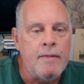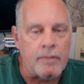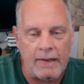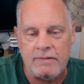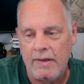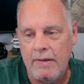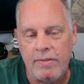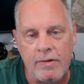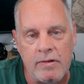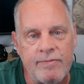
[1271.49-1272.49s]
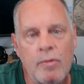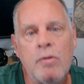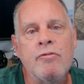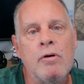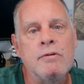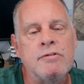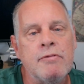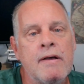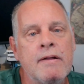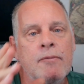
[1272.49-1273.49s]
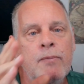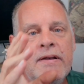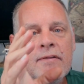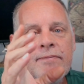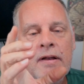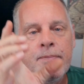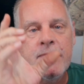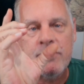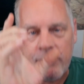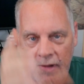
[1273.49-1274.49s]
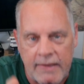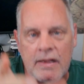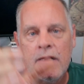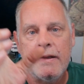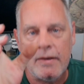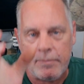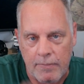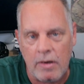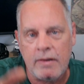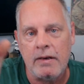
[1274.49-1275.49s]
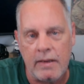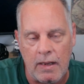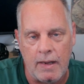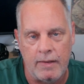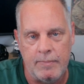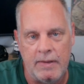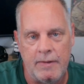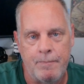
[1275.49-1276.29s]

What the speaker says: 1934 rolls around and we develop this regulated market economy.